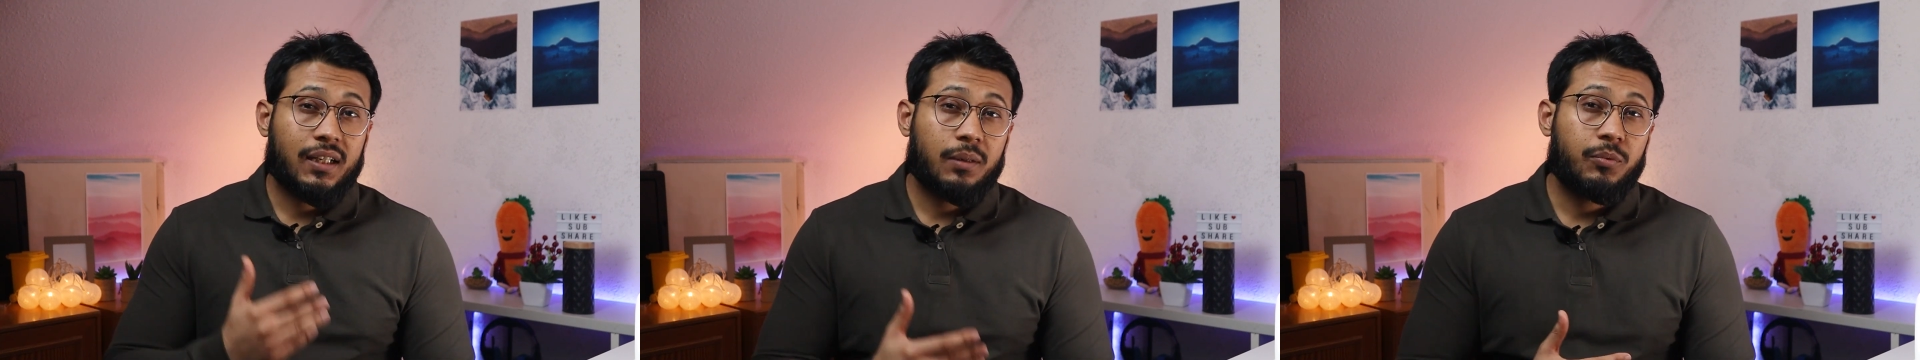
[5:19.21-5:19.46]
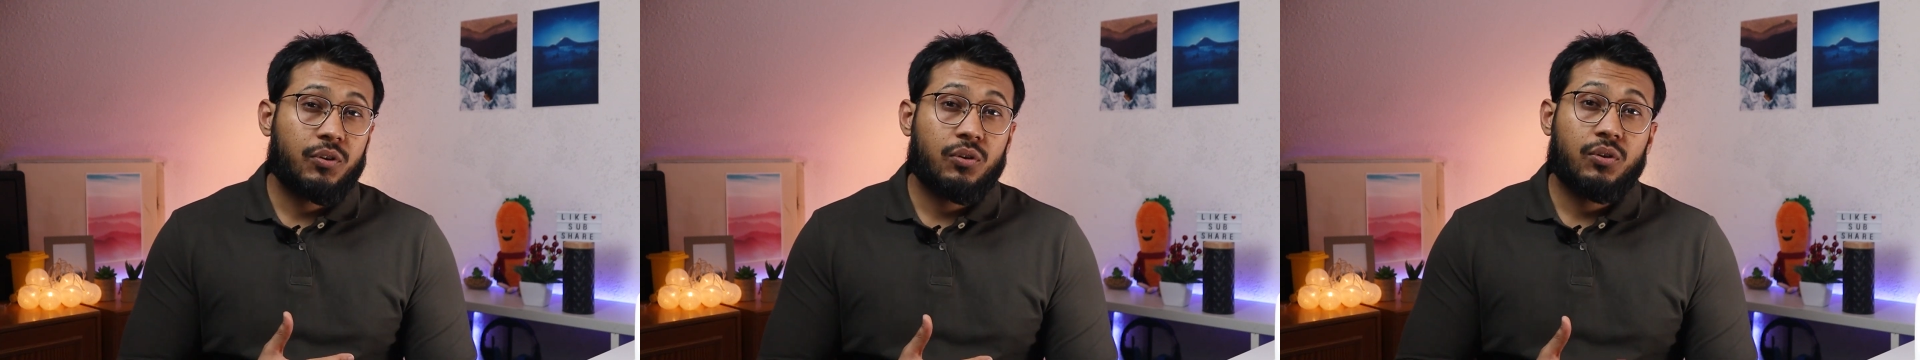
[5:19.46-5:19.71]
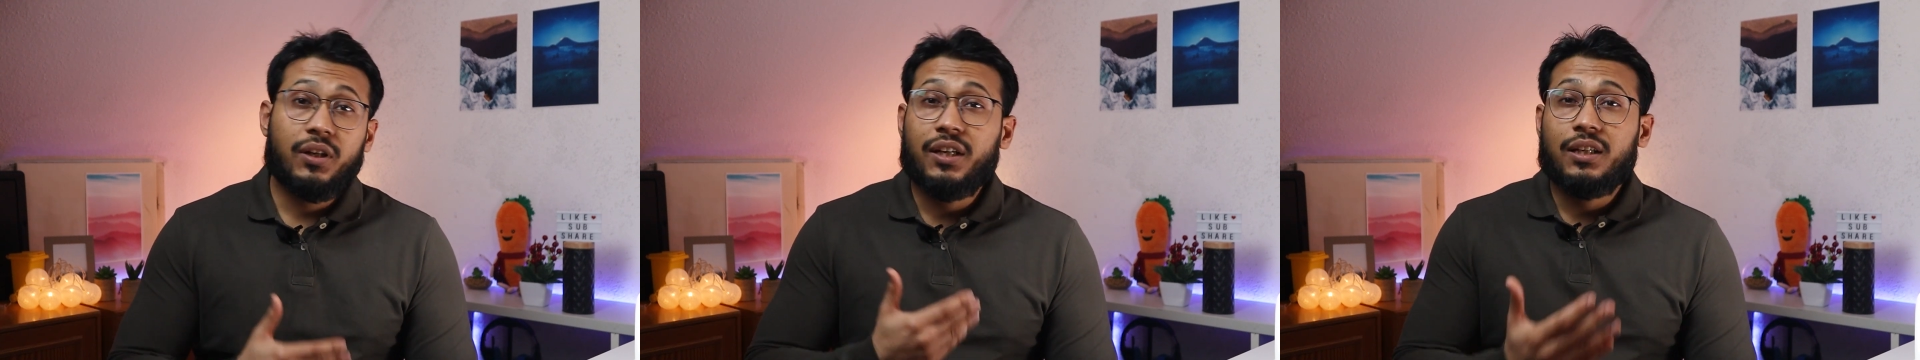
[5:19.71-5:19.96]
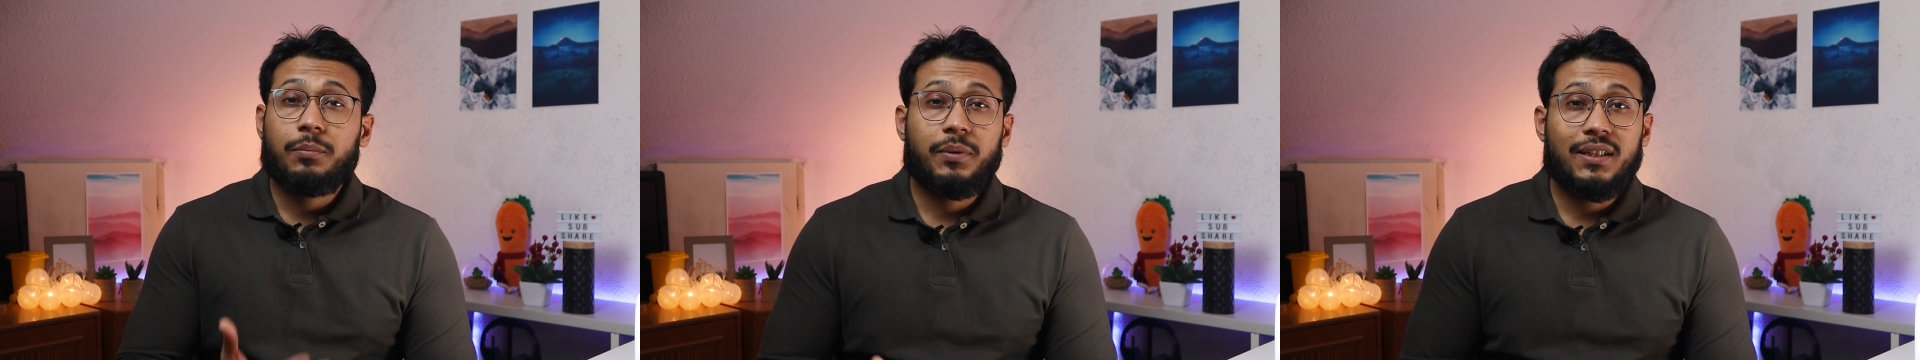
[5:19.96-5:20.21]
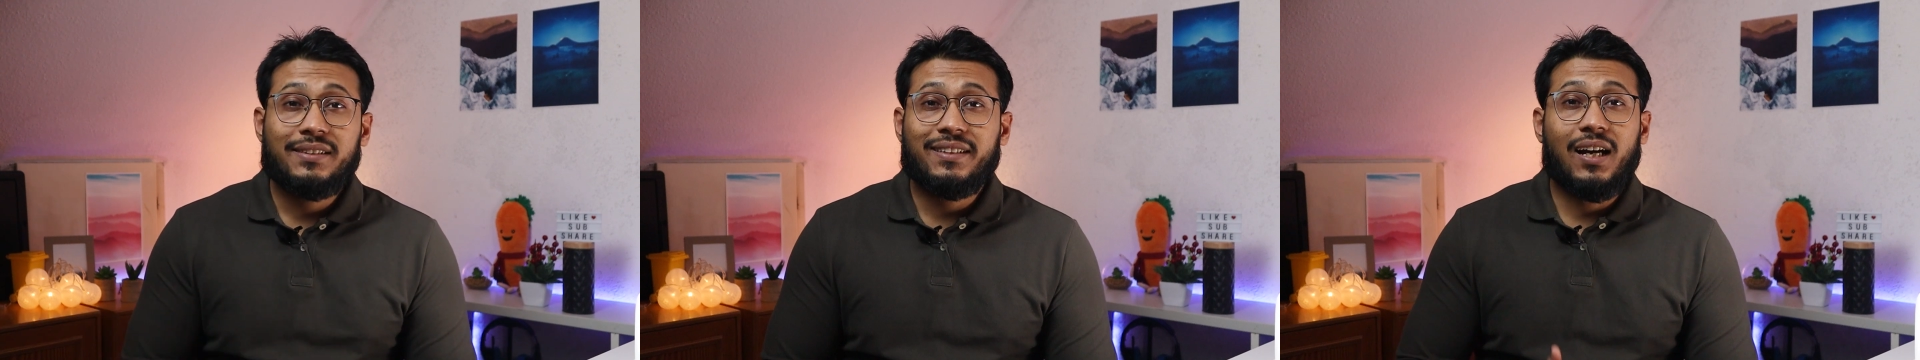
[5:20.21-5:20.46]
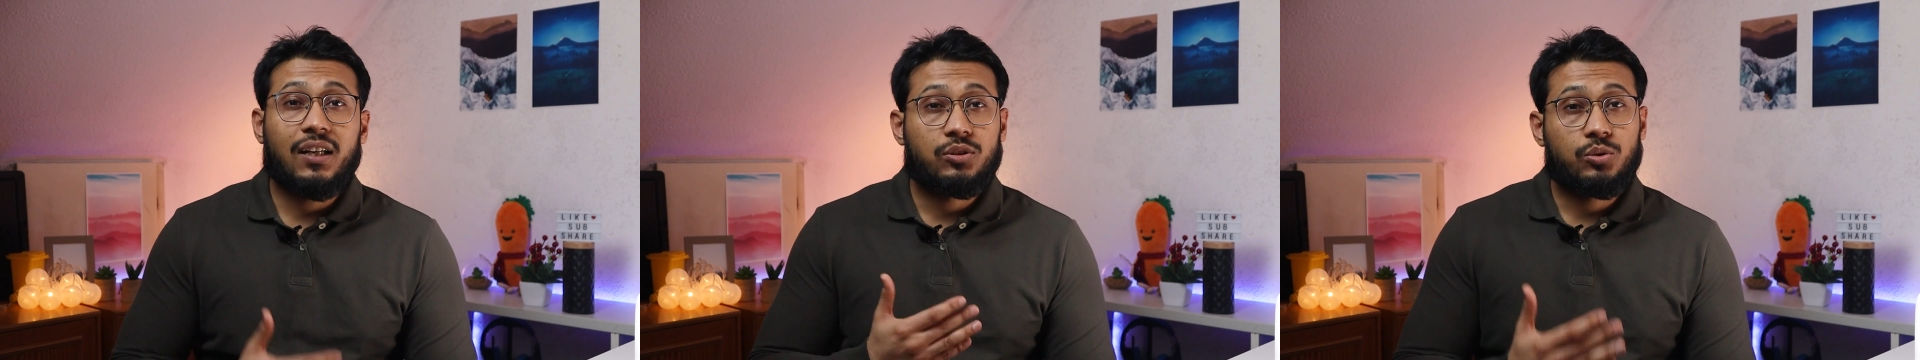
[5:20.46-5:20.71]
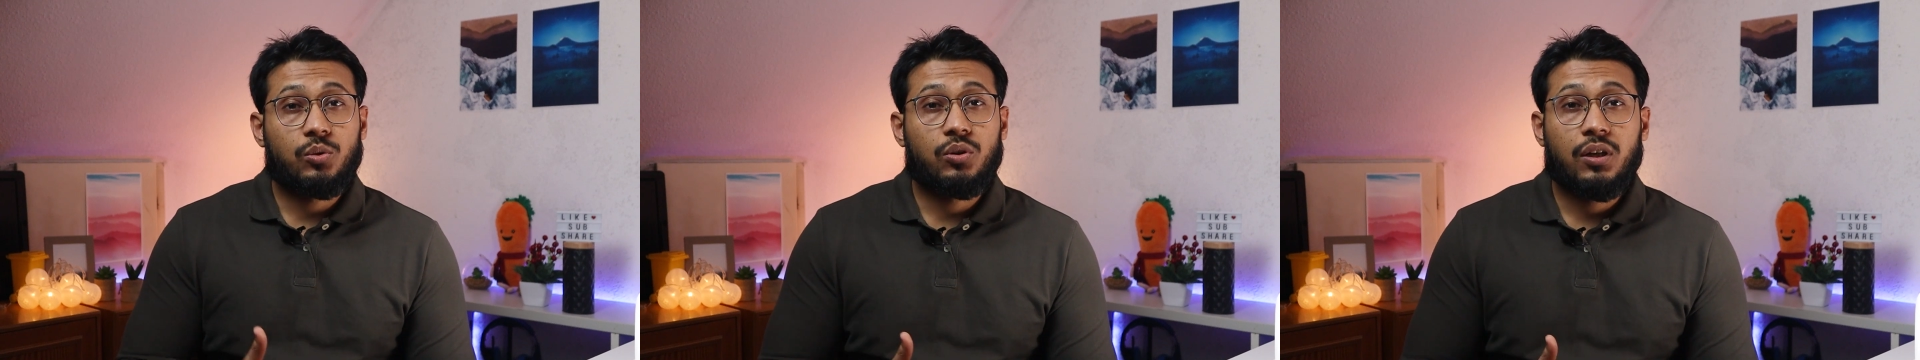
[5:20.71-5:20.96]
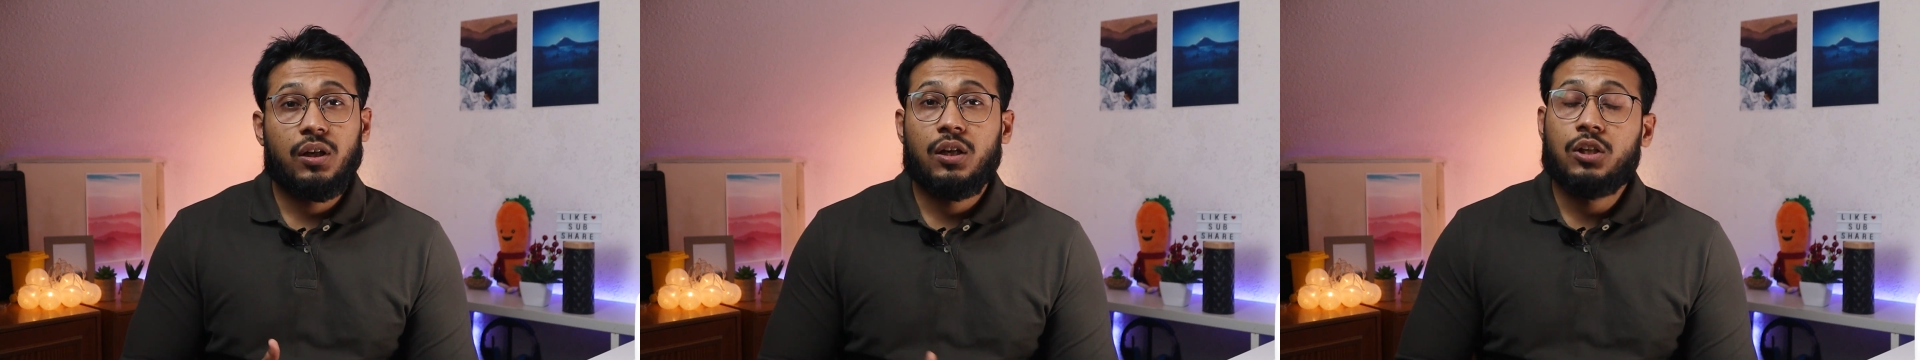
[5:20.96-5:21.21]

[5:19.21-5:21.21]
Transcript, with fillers: crypto E T Ps are sold.